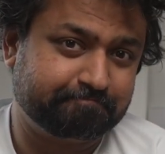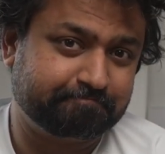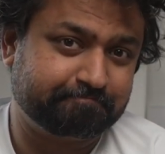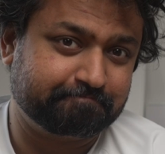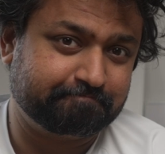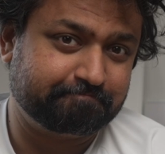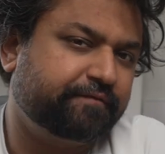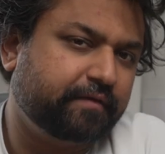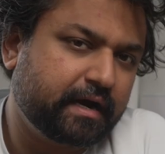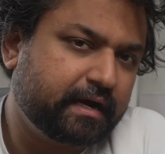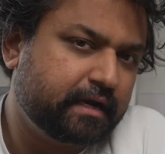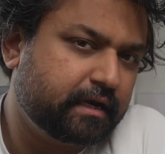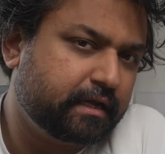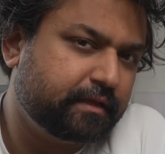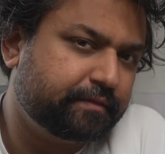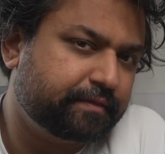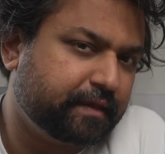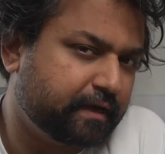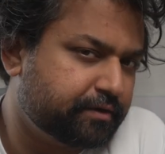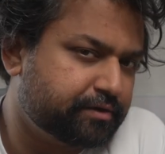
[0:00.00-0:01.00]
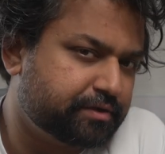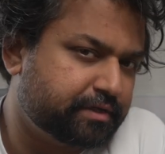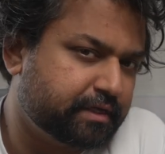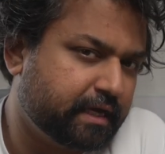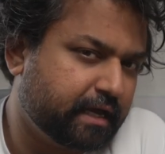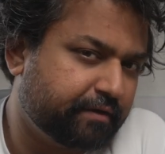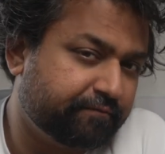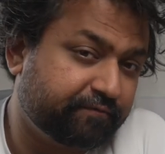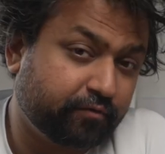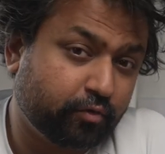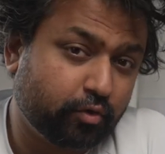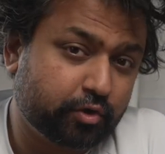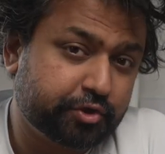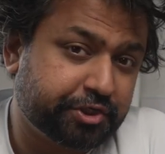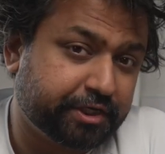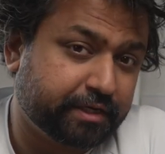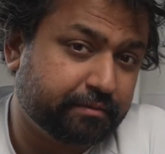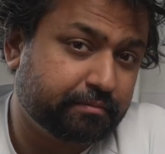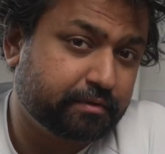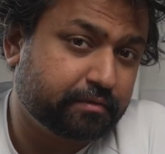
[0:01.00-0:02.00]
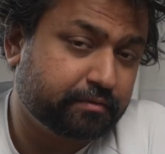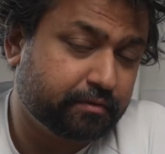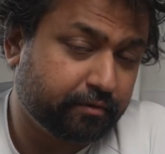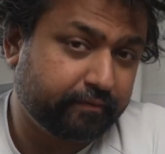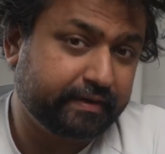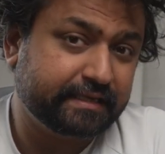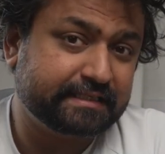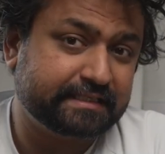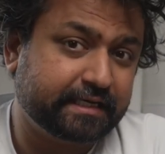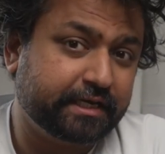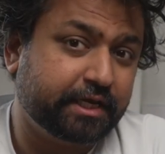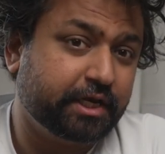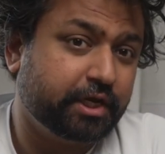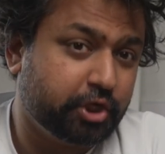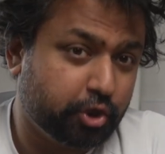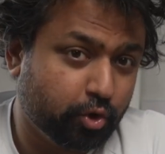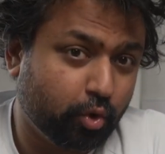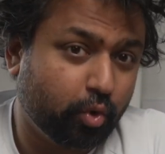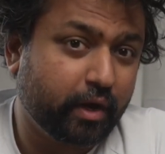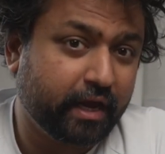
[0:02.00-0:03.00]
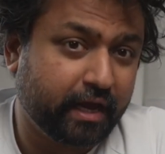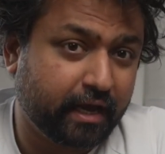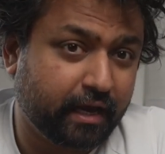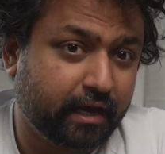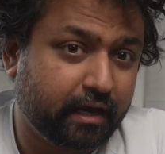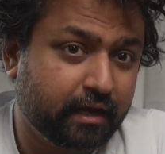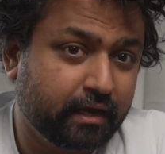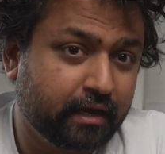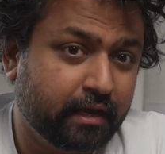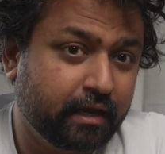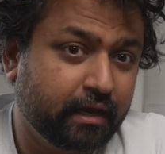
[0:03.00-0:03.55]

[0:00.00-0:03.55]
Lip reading: And finally, there's the M4 chip, the reason you're here.